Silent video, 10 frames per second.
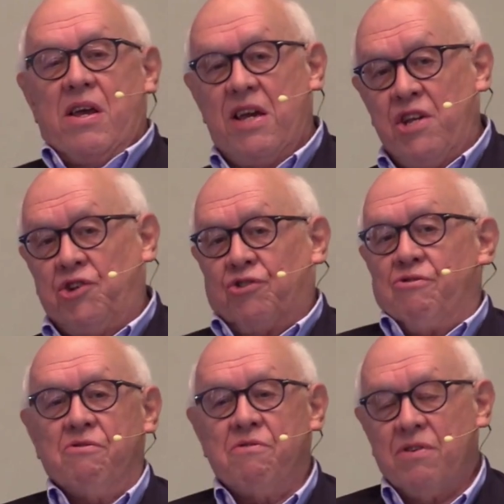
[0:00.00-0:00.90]

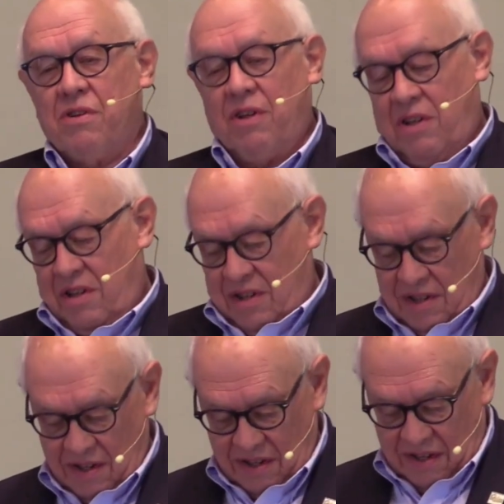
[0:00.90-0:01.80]
Easter
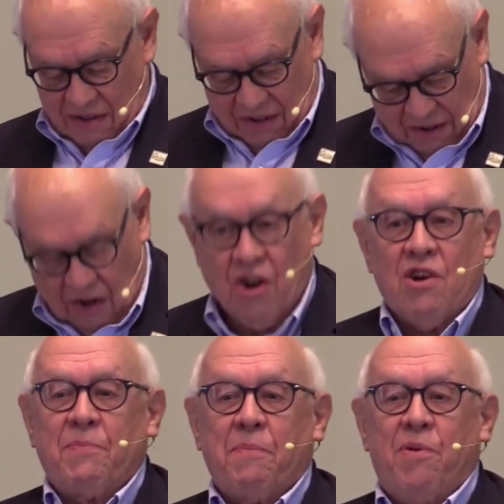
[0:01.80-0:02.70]
clear
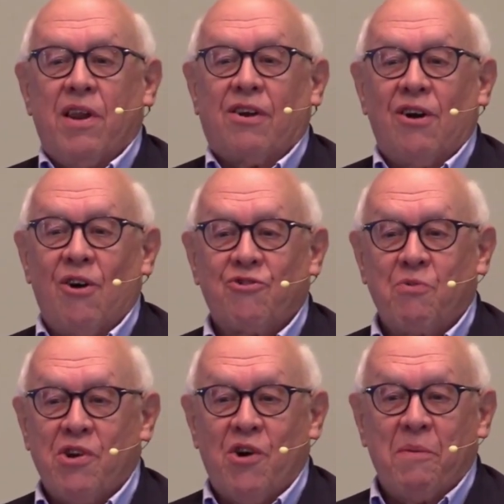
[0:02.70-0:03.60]
up to Pentecost.
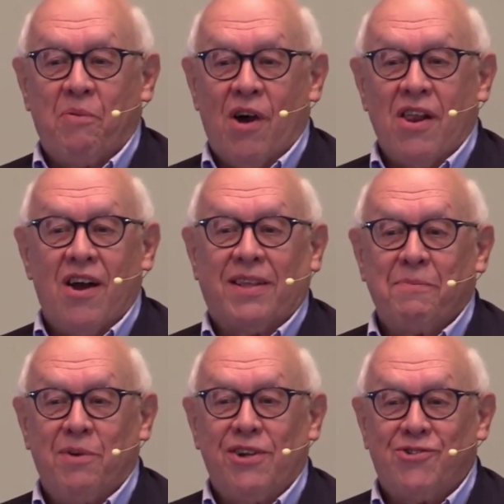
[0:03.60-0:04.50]
We're going to play like the
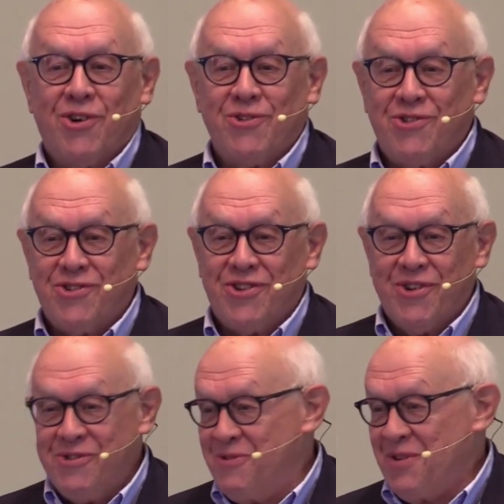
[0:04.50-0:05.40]
big churches
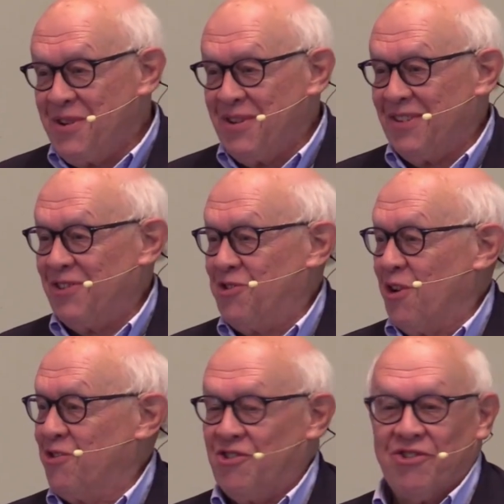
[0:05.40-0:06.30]
do, the
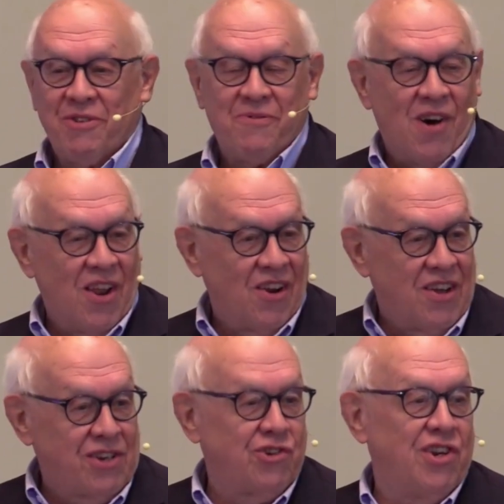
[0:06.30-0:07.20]
churches that follow
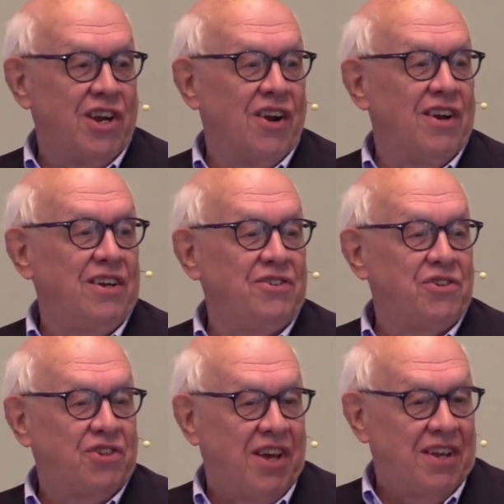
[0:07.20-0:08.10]

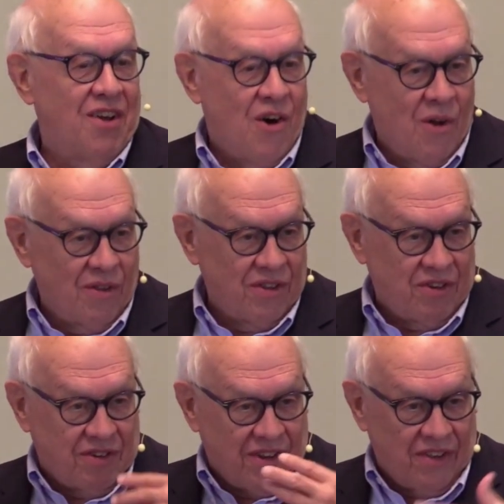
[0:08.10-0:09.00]
lectionaries and all the
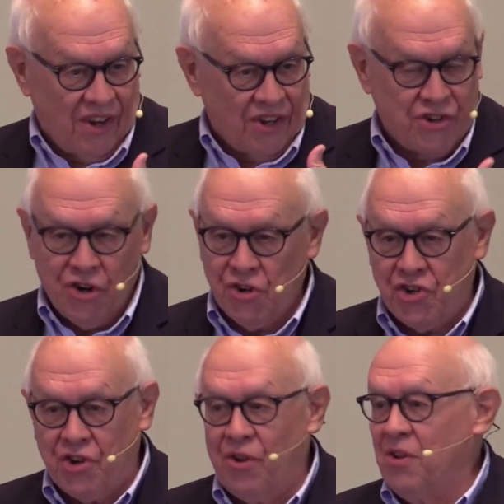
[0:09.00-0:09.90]

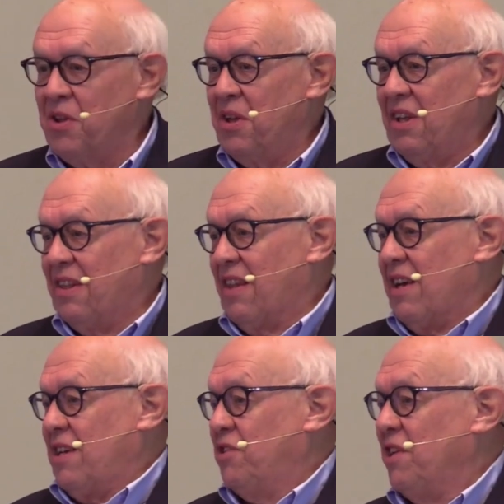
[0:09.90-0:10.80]
liturgical
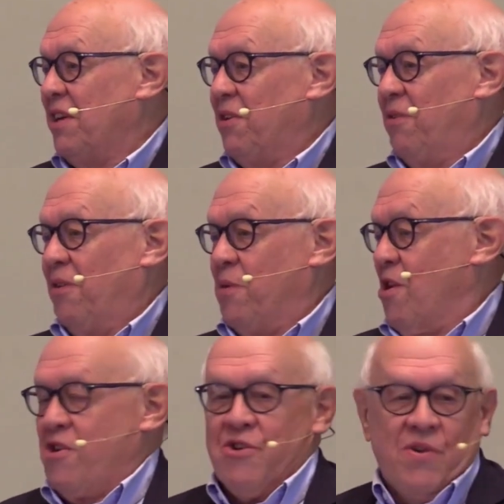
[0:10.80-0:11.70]
things. We
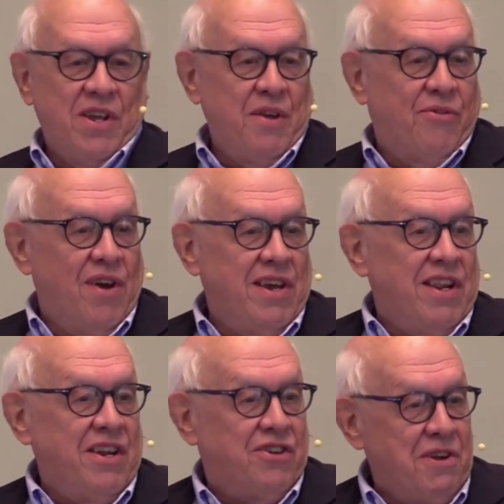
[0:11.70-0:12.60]
aren't doing anything
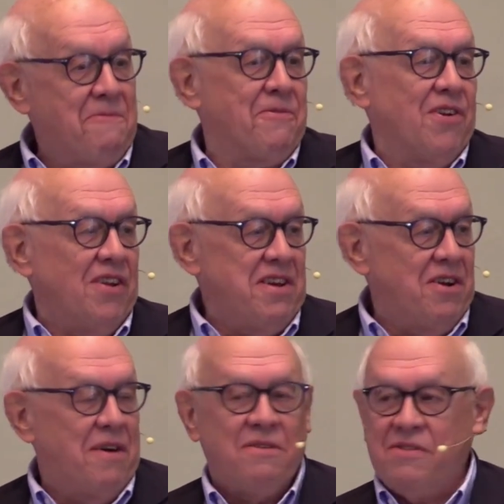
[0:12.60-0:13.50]
any differently
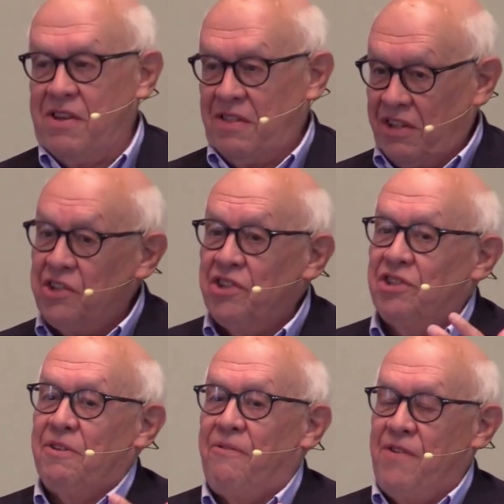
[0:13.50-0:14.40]
other than this is
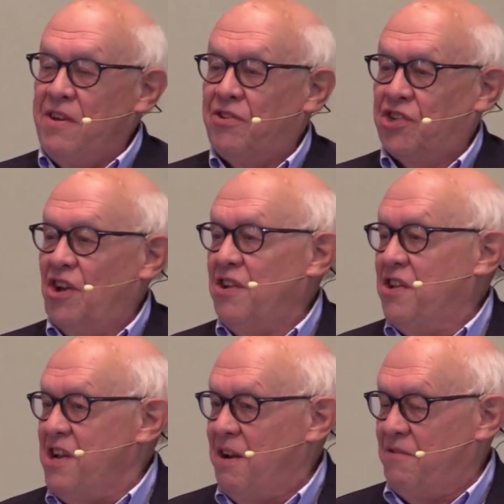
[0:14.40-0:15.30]
the fifth
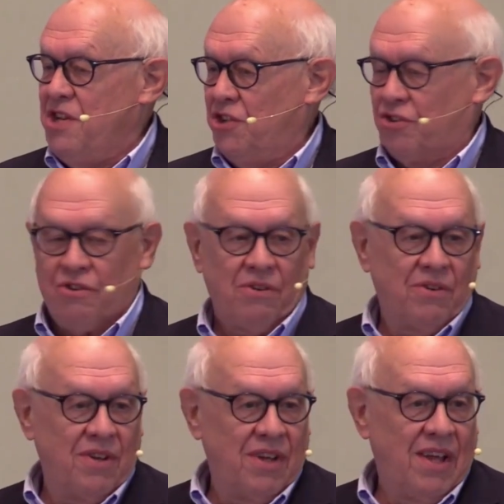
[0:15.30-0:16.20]
Sunday of Easter.
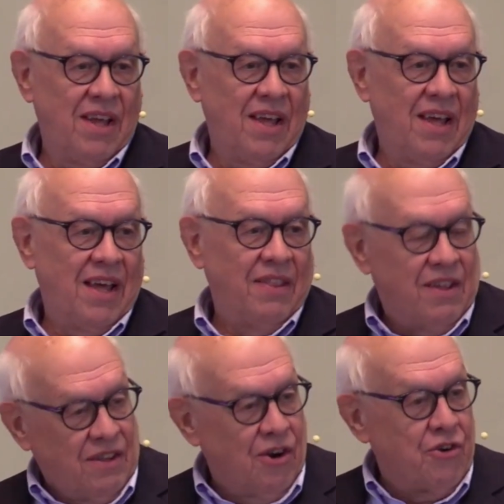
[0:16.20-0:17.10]

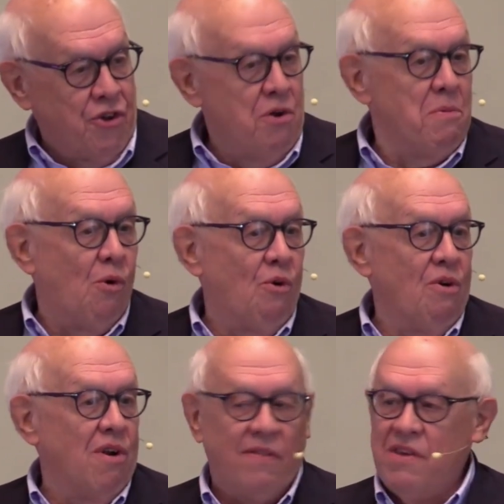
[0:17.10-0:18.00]
Then there are two
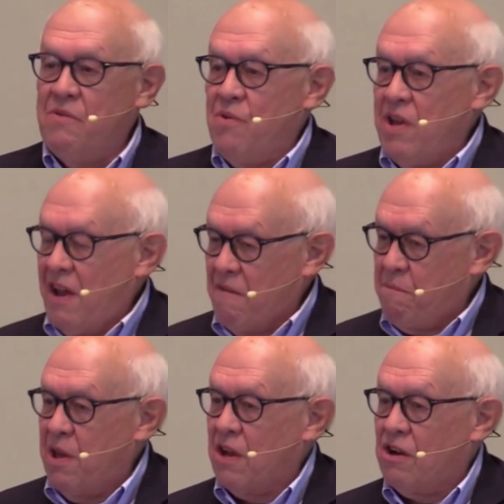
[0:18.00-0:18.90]
more, and then we have
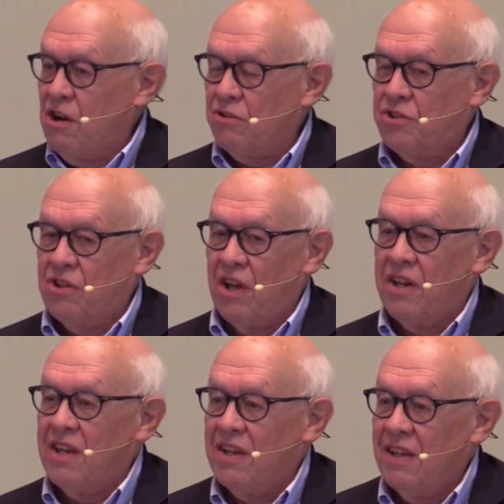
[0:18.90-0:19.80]
Pentecost Sunday.